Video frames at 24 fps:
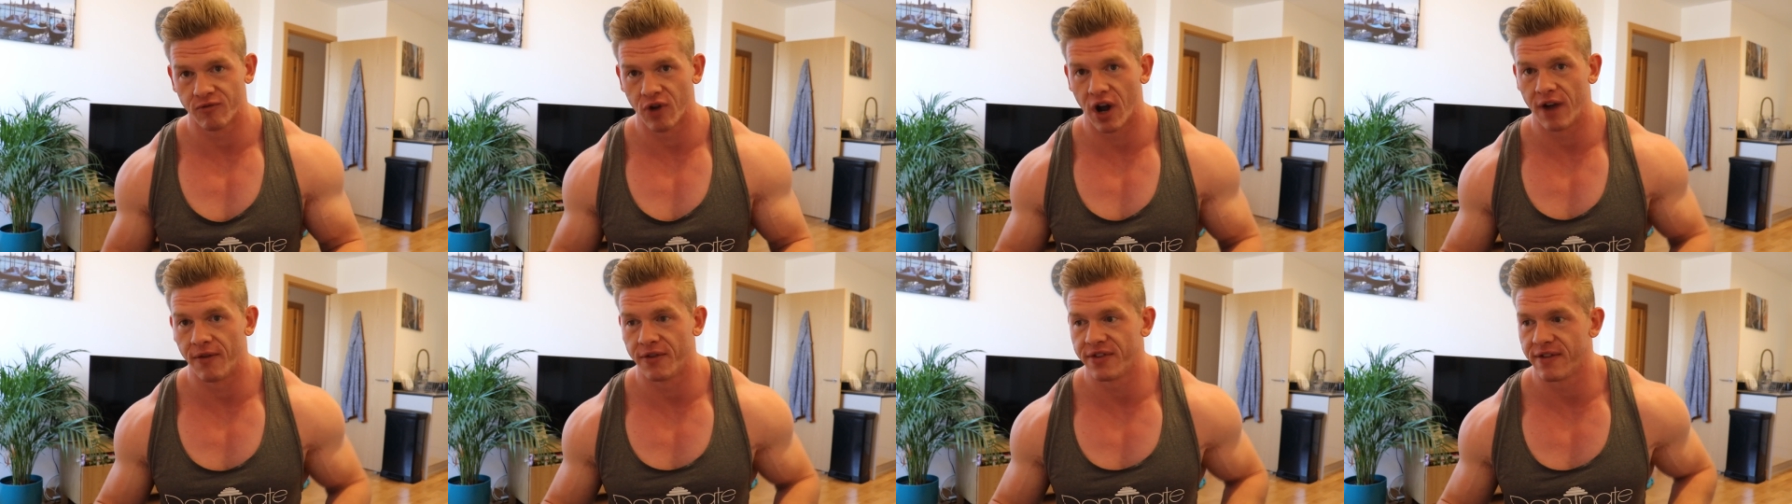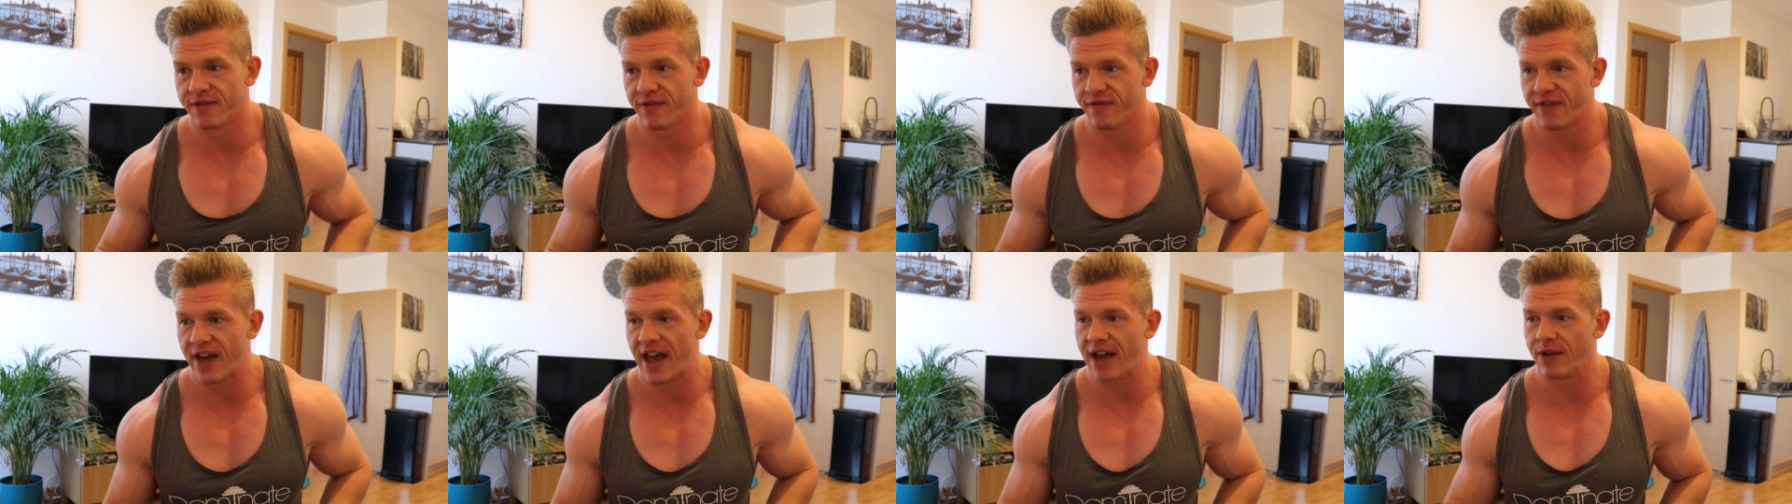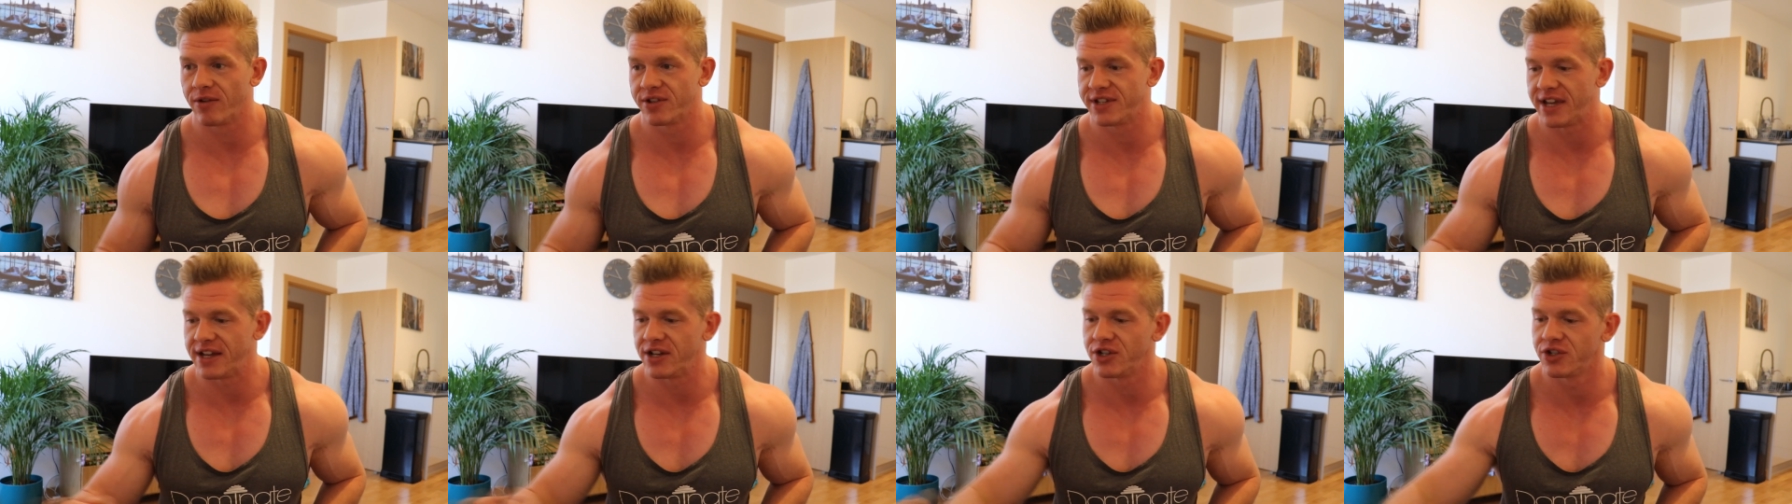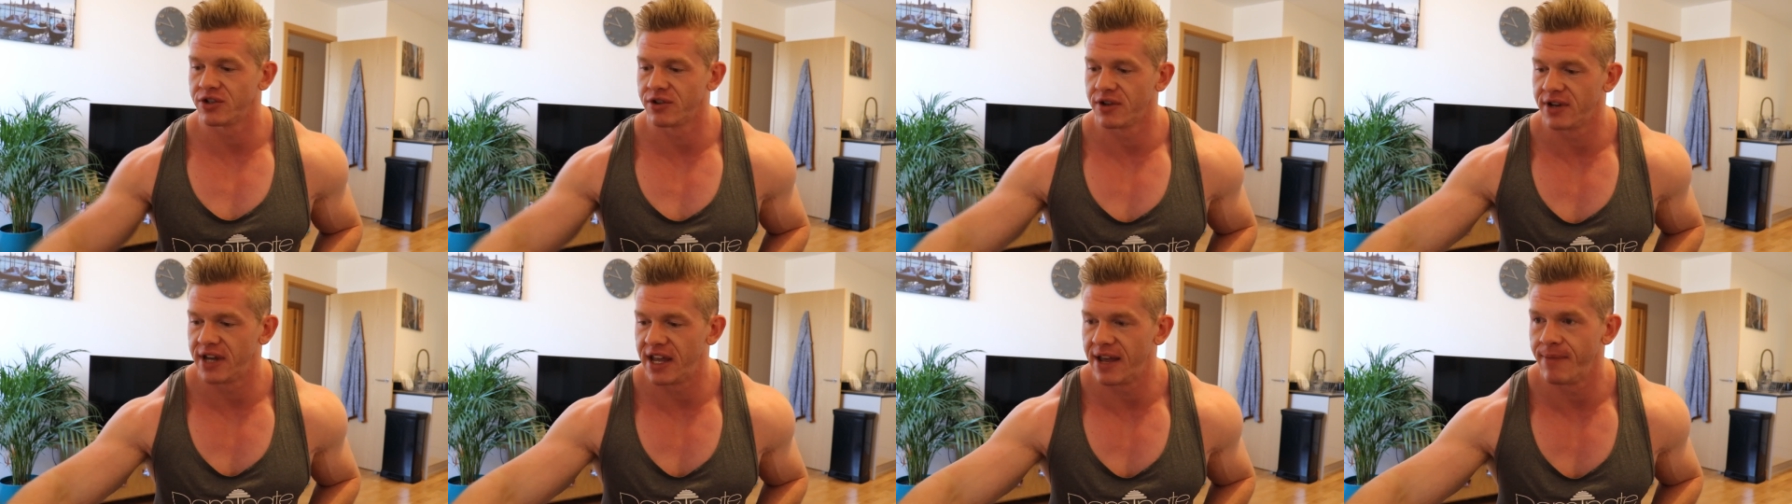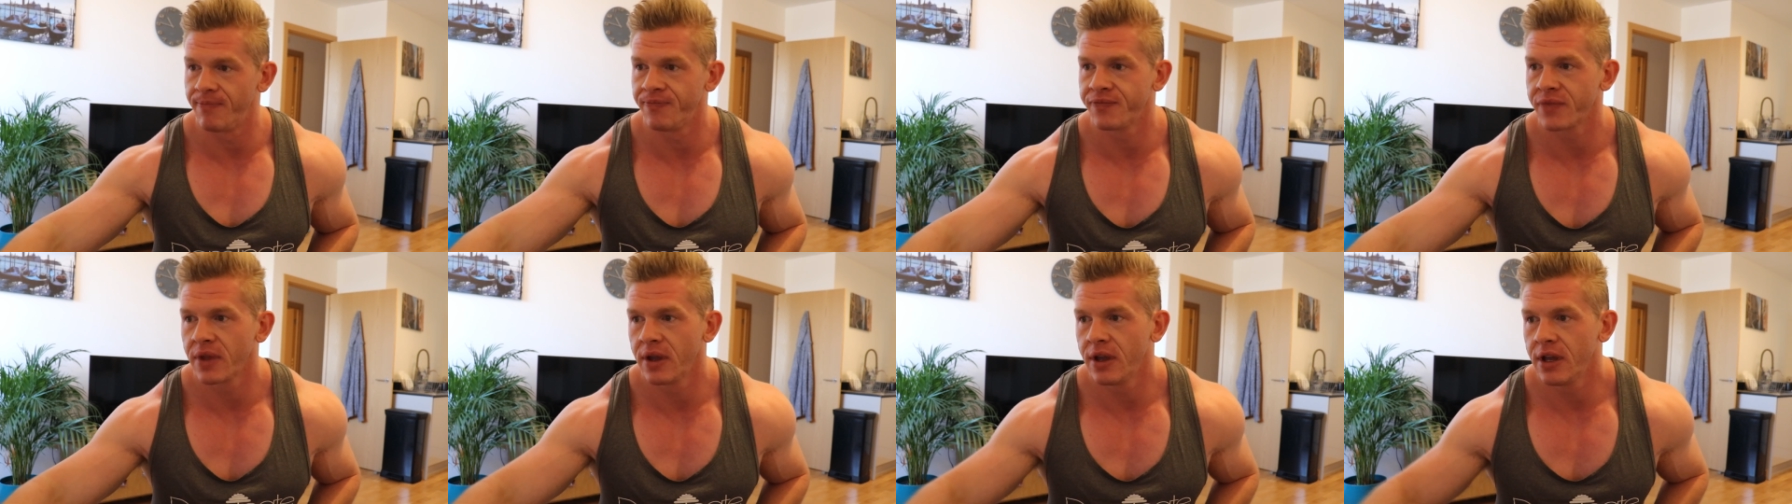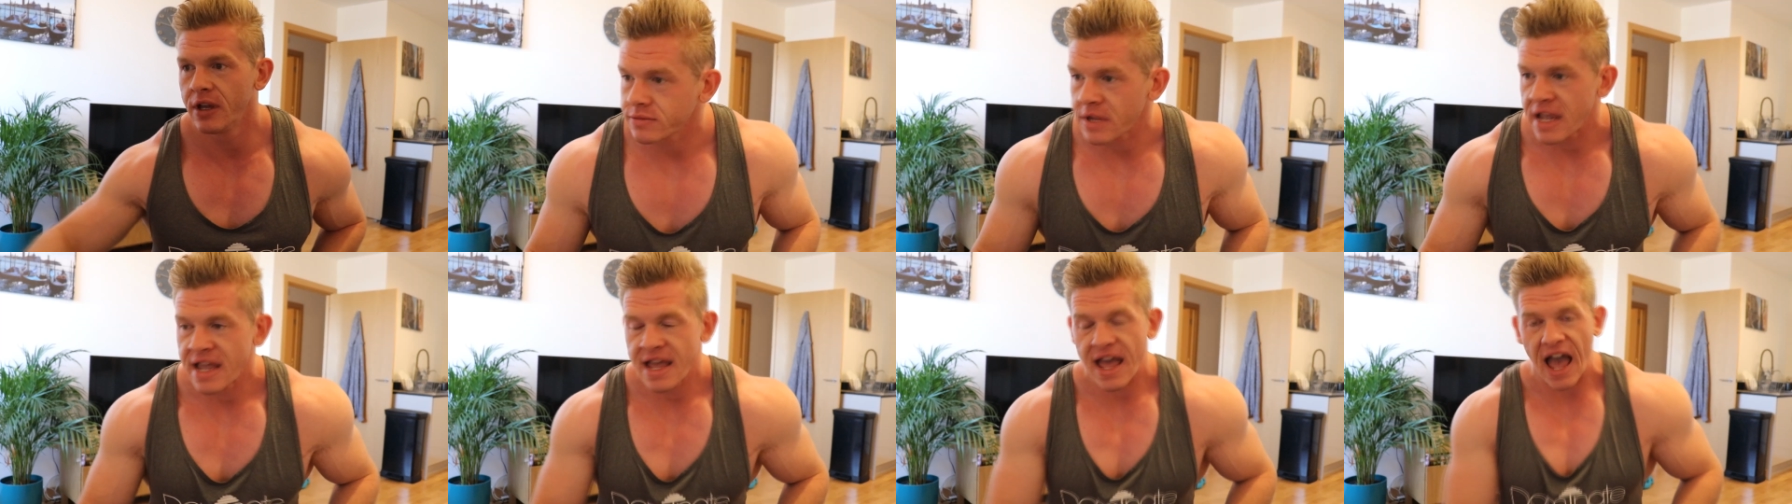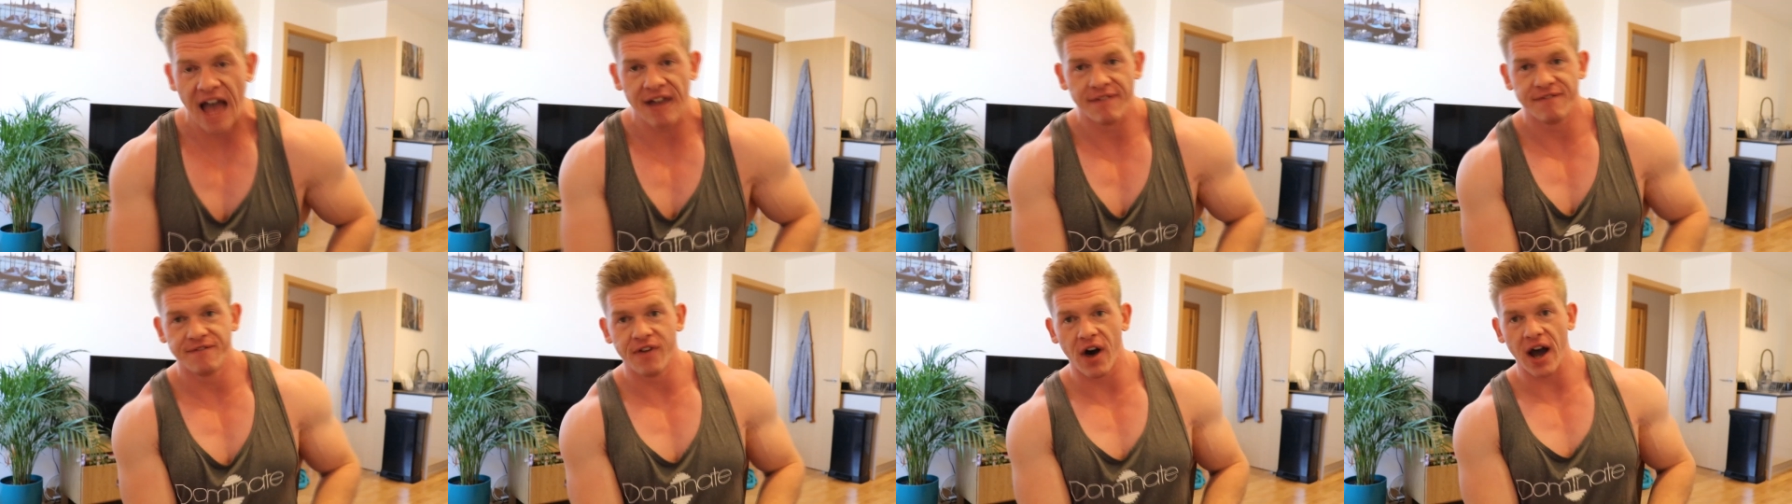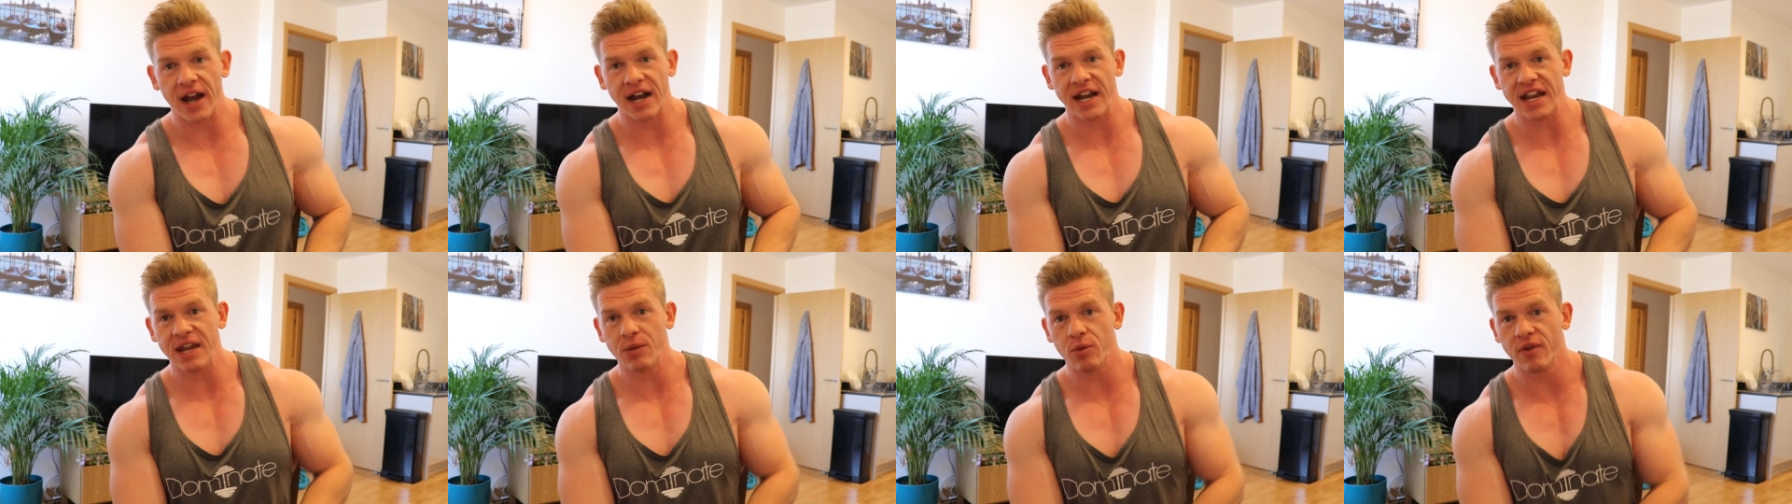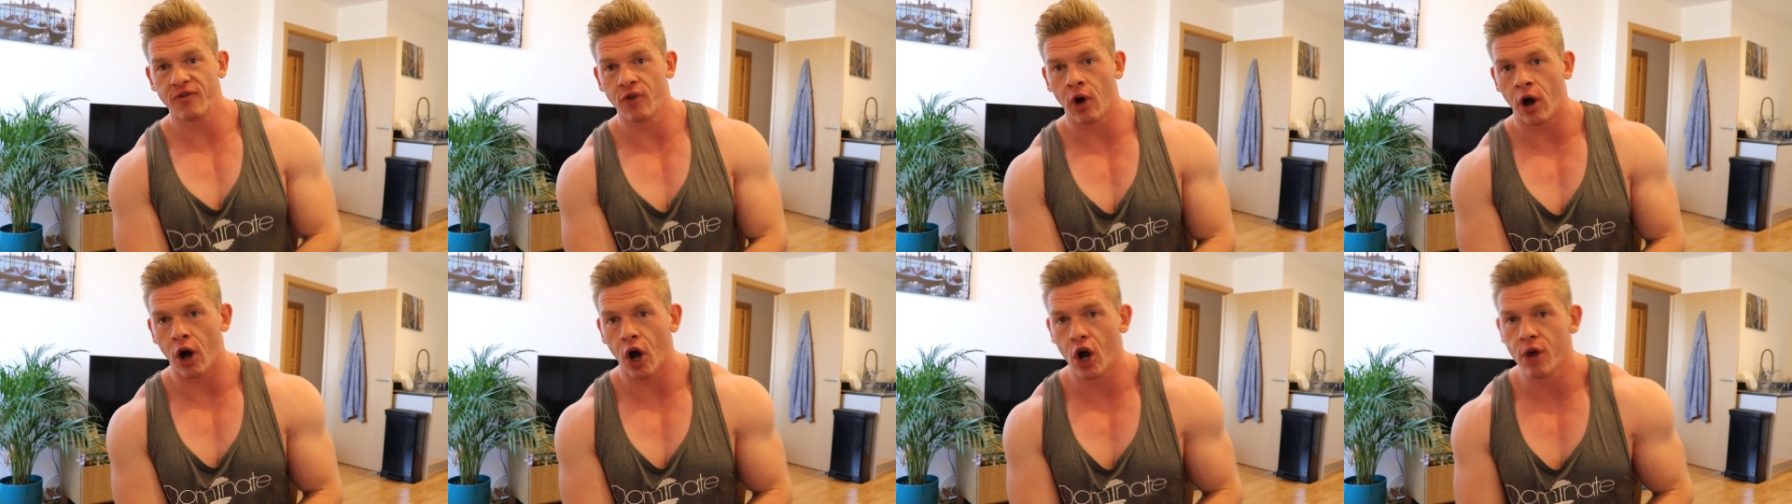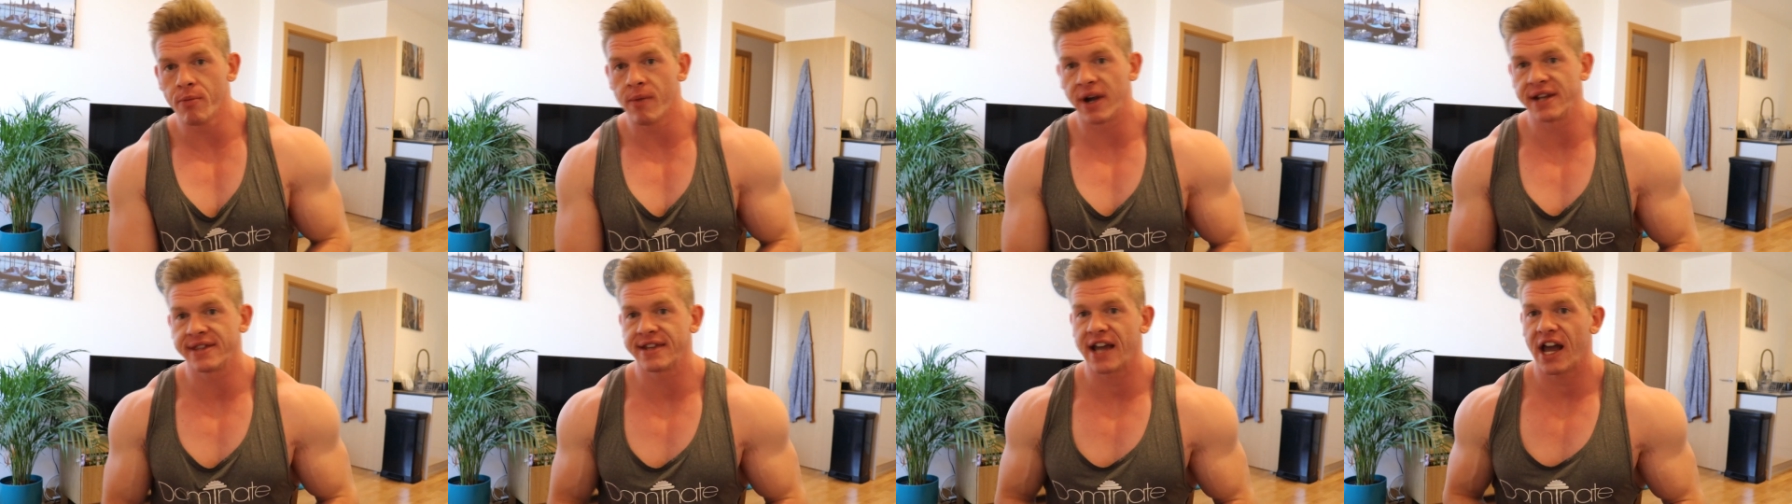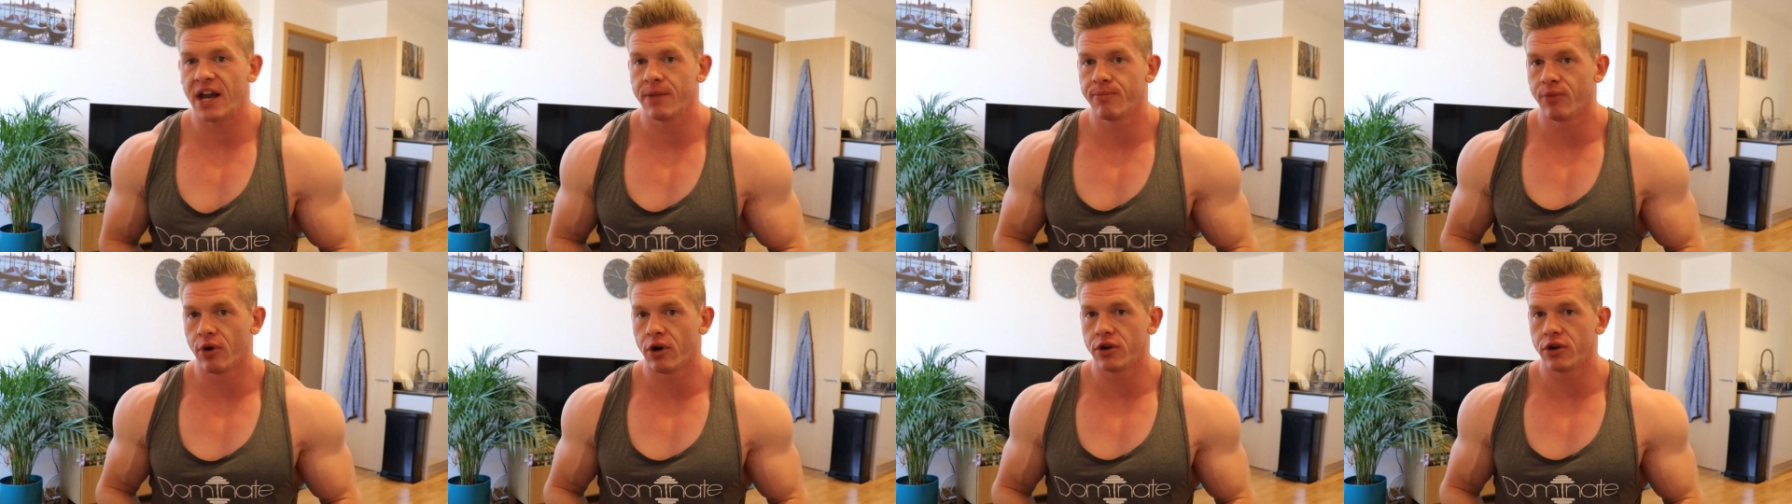rather than fat retention on him. And finally, we've got Oh My Dad